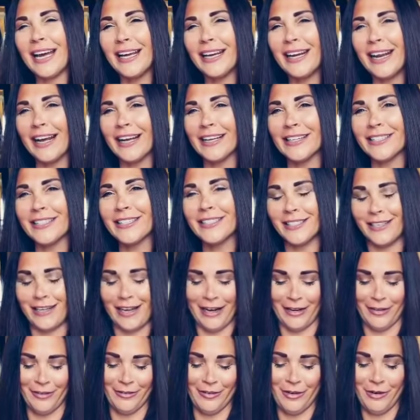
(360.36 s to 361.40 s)
tight ass.
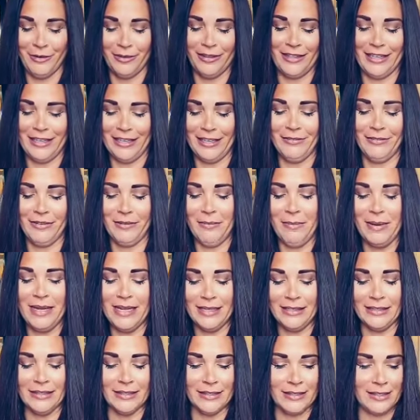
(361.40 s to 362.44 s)
I don't know what that even
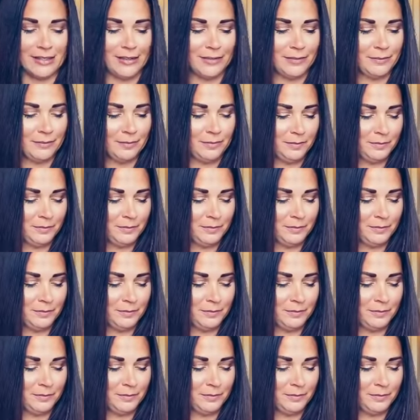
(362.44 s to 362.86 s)
means.